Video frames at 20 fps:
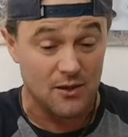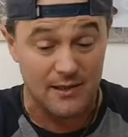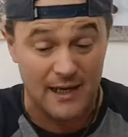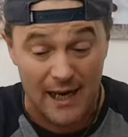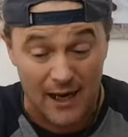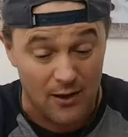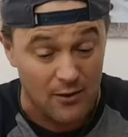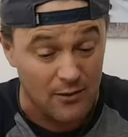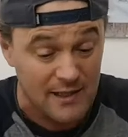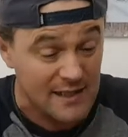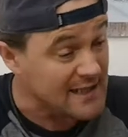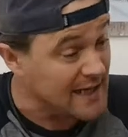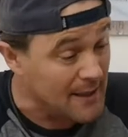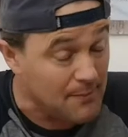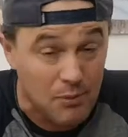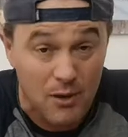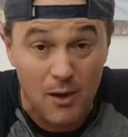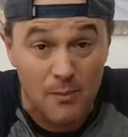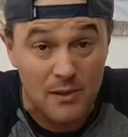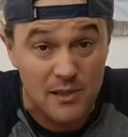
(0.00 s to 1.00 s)
So now you
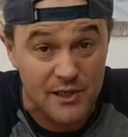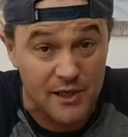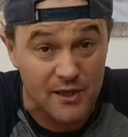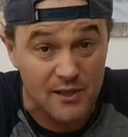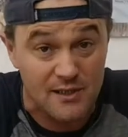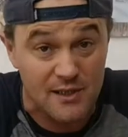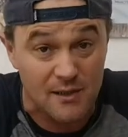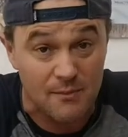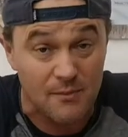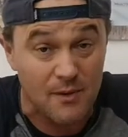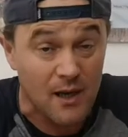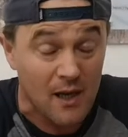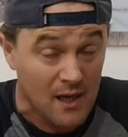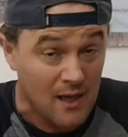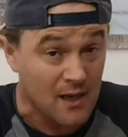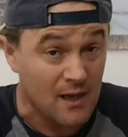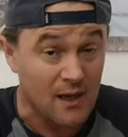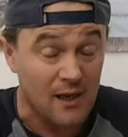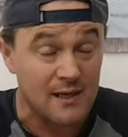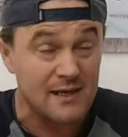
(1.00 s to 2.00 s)
see plumbers use them,
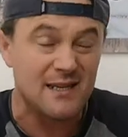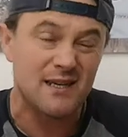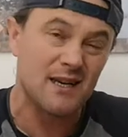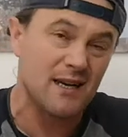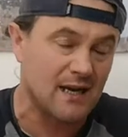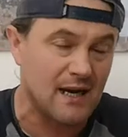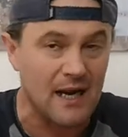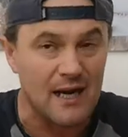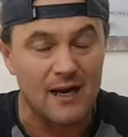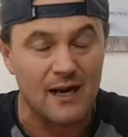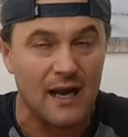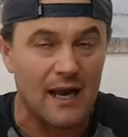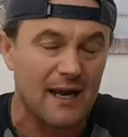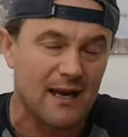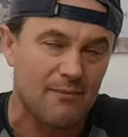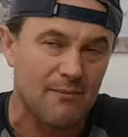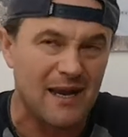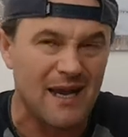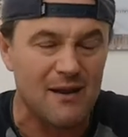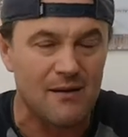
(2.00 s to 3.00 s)
and it's kind of
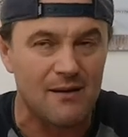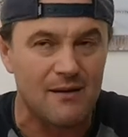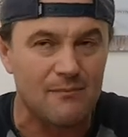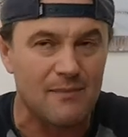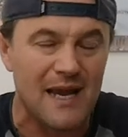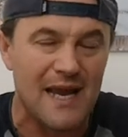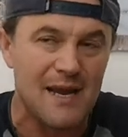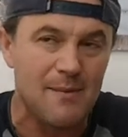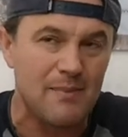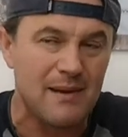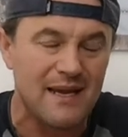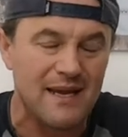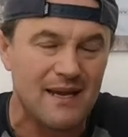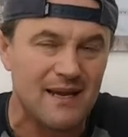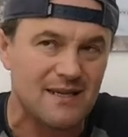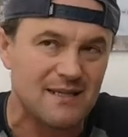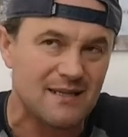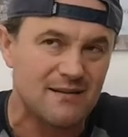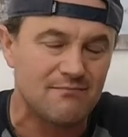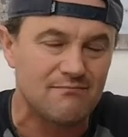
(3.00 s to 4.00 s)
like
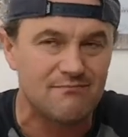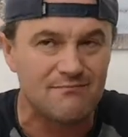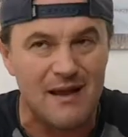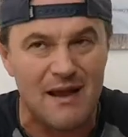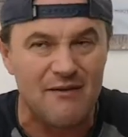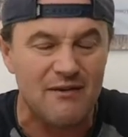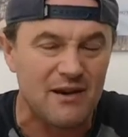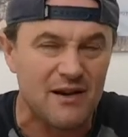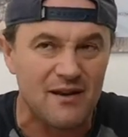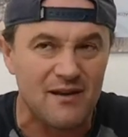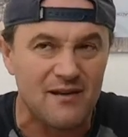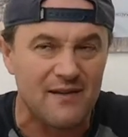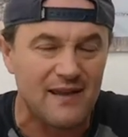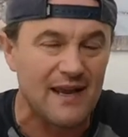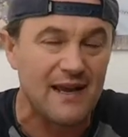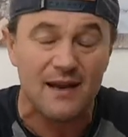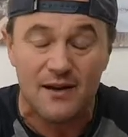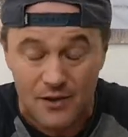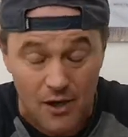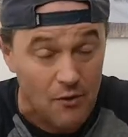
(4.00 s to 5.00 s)
maybe it's American
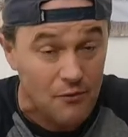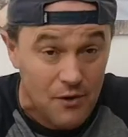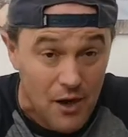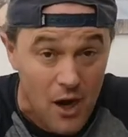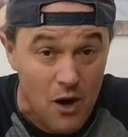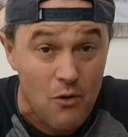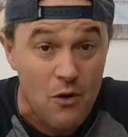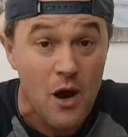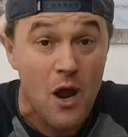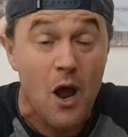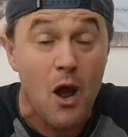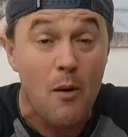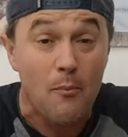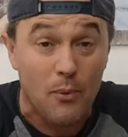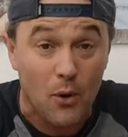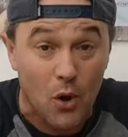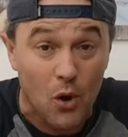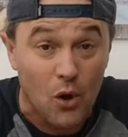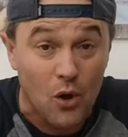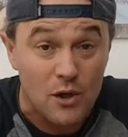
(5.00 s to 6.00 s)
thing, don't know,
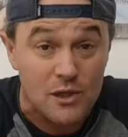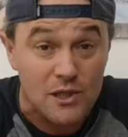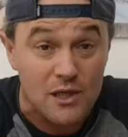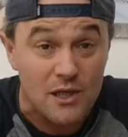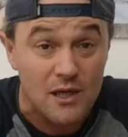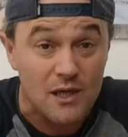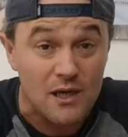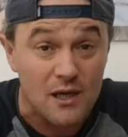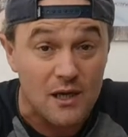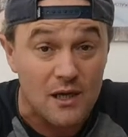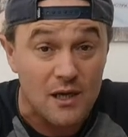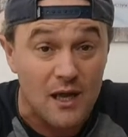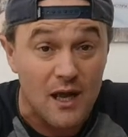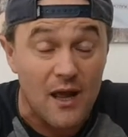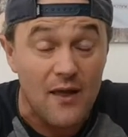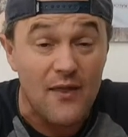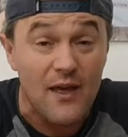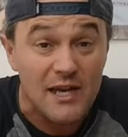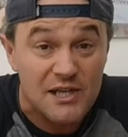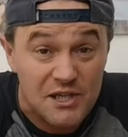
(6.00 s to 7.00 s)
but
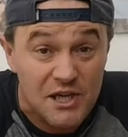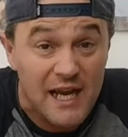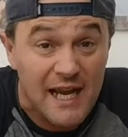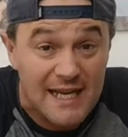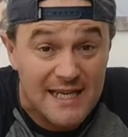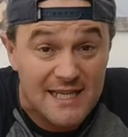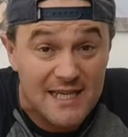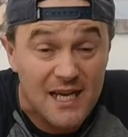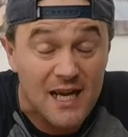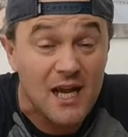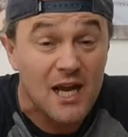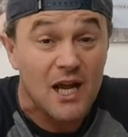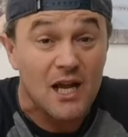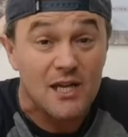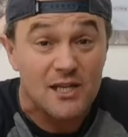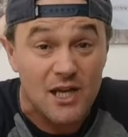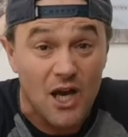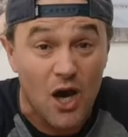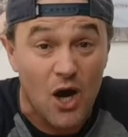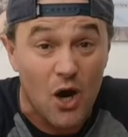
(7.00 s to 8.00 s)
they're shit.
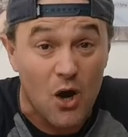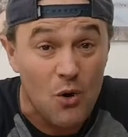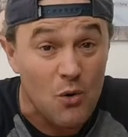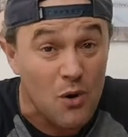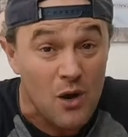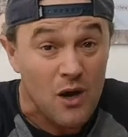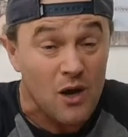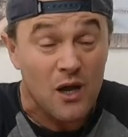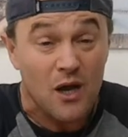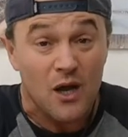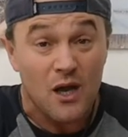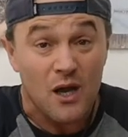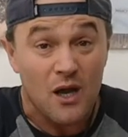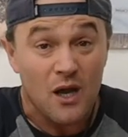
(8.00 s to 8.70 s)
So